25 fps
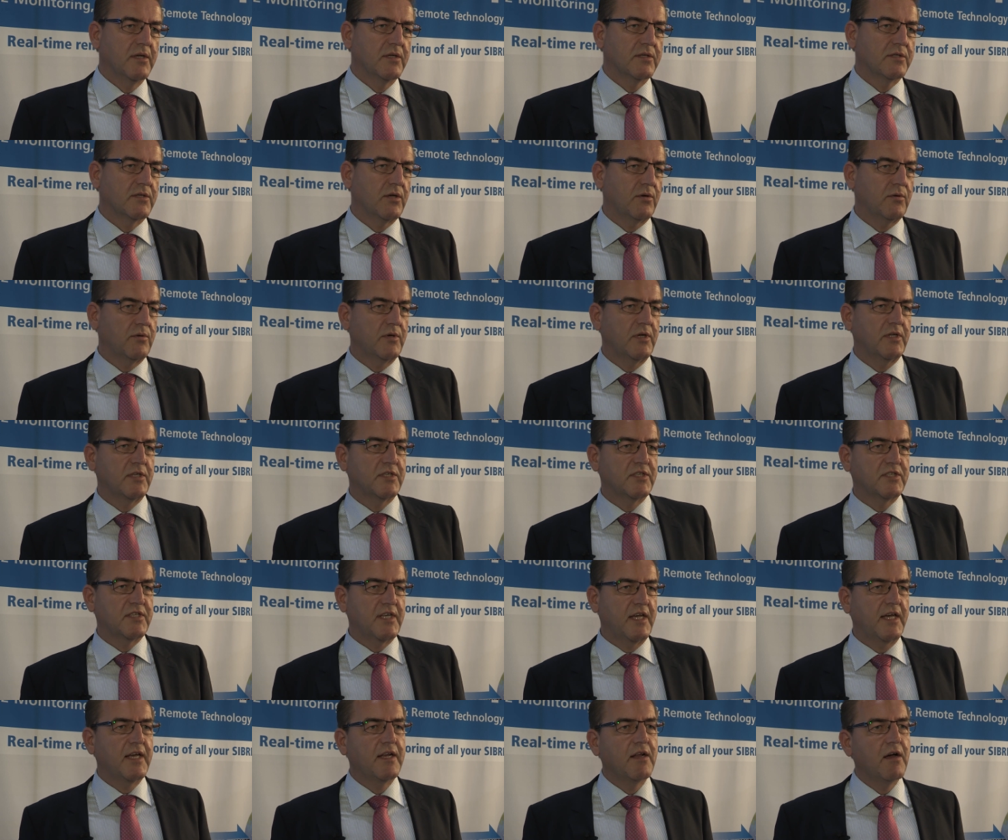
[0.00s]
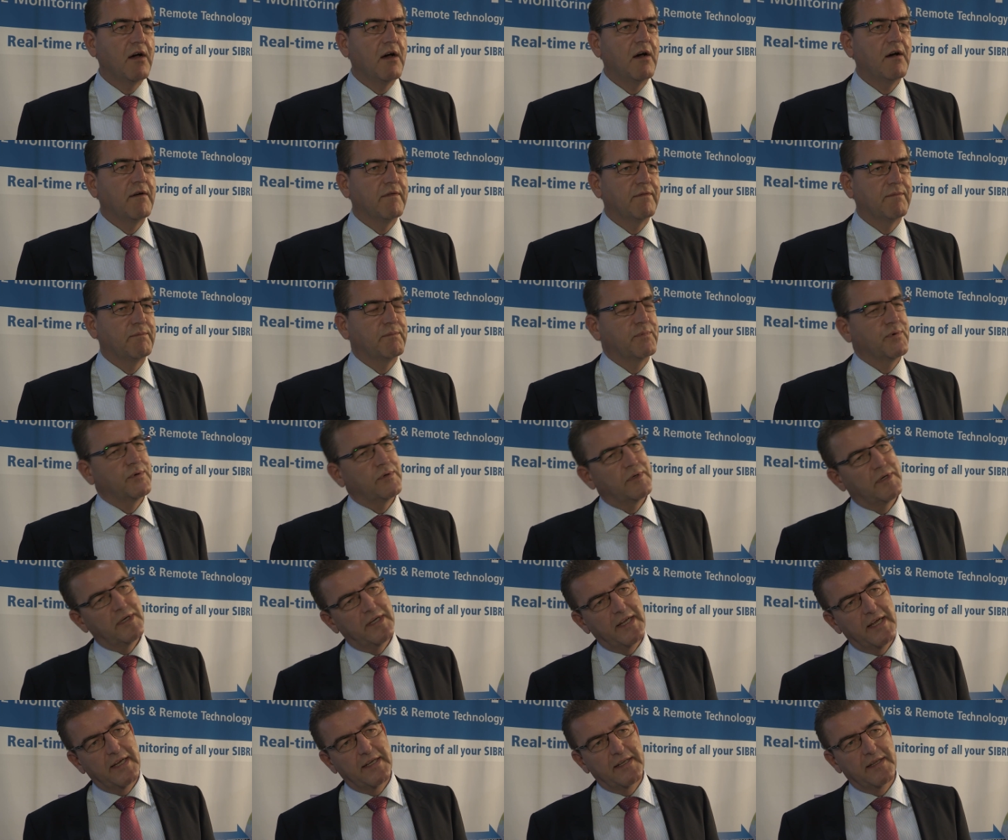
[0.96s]
So instead of
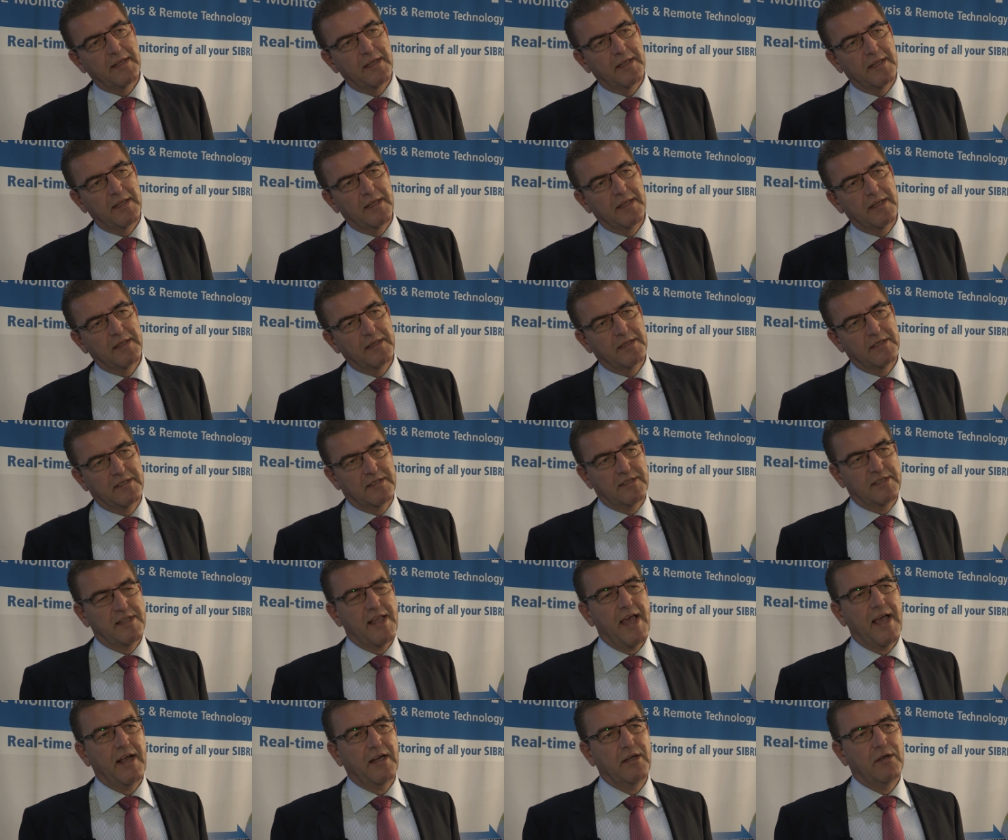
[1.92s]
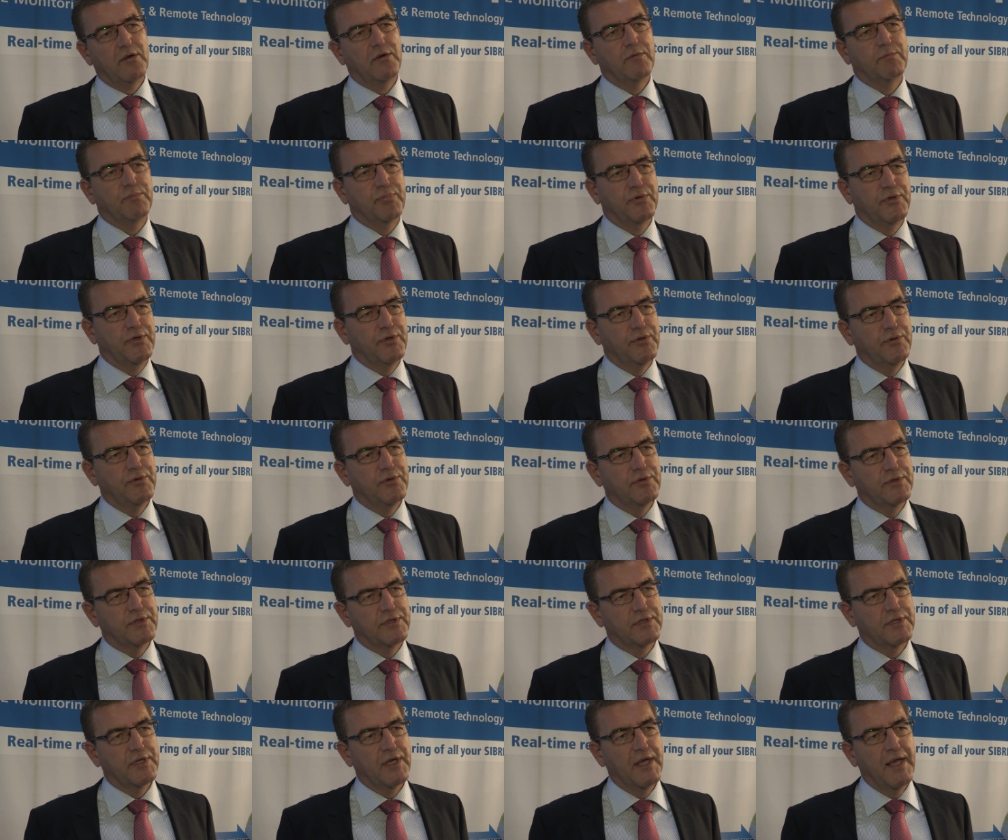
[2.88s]
let the snag load
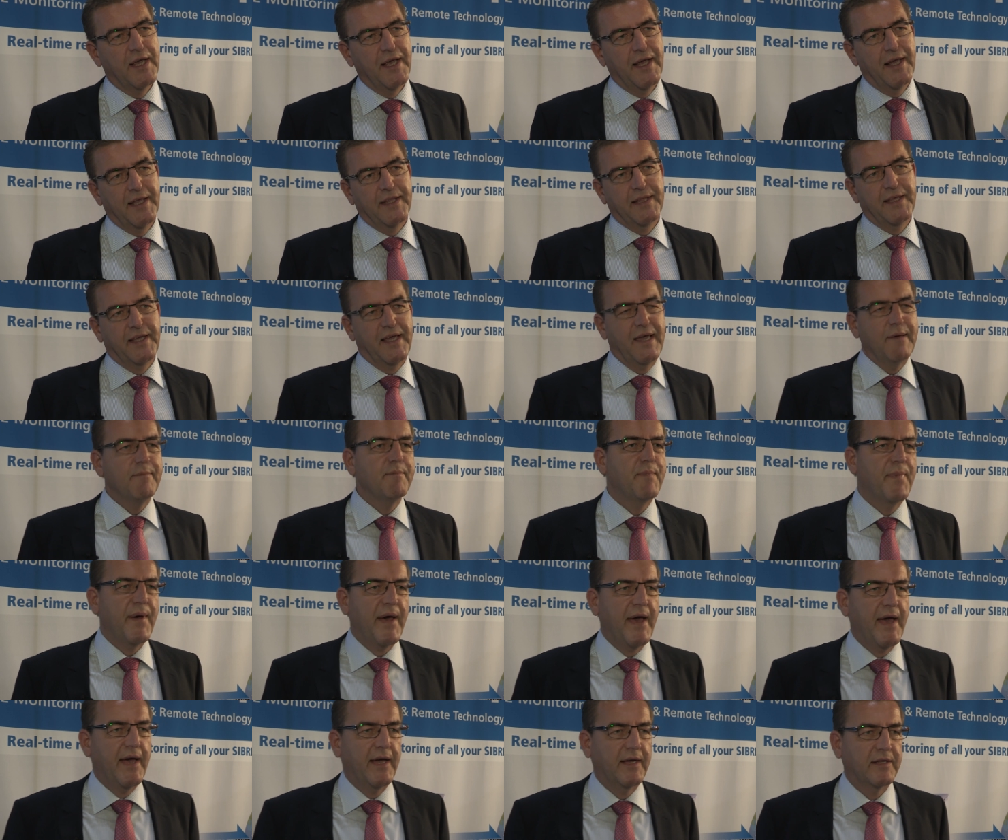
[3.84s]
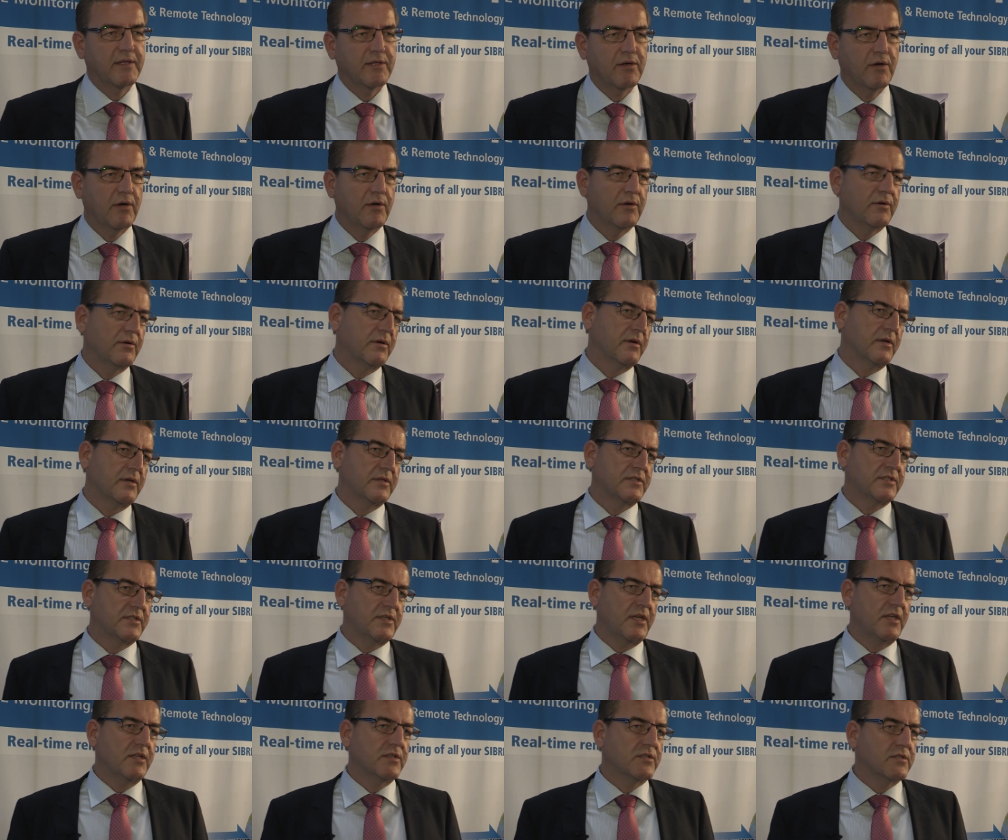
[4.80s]
produce the impact on
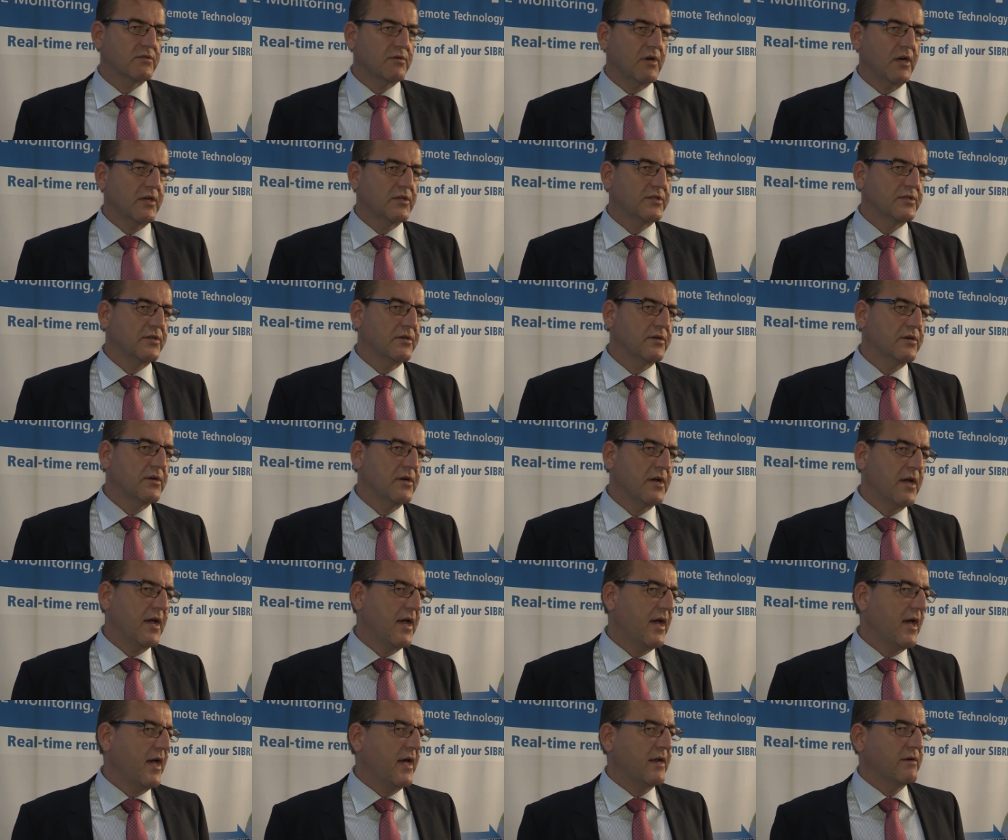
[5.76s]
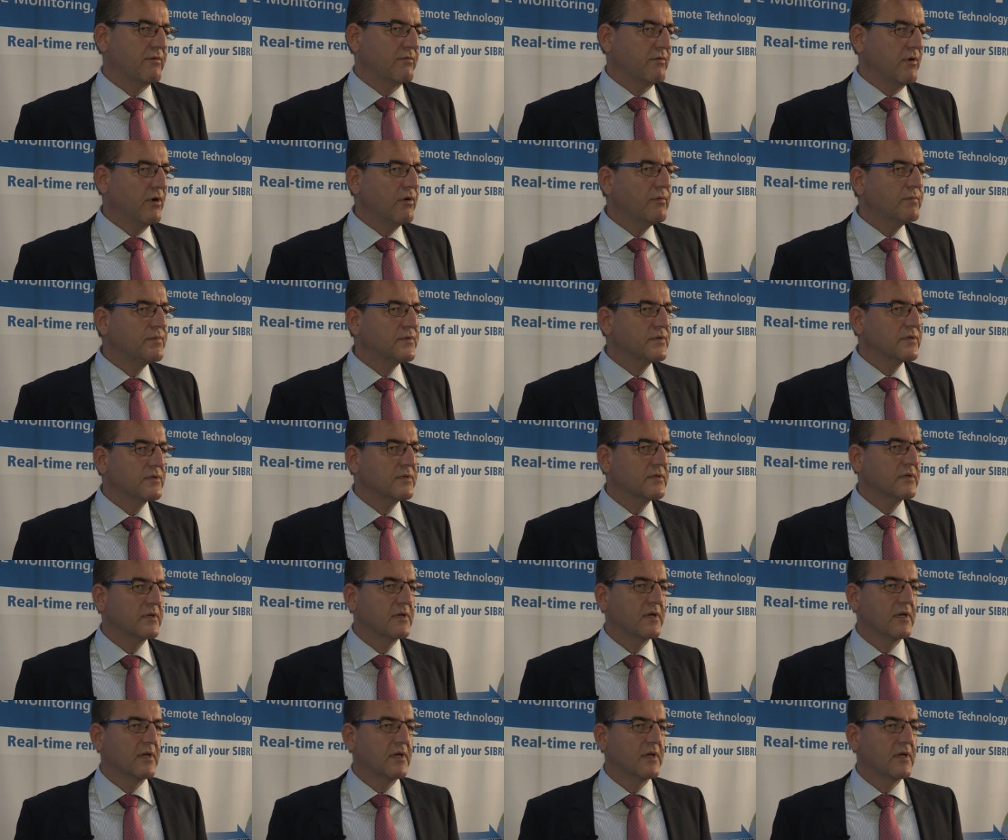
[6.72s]
steel structure and ropes,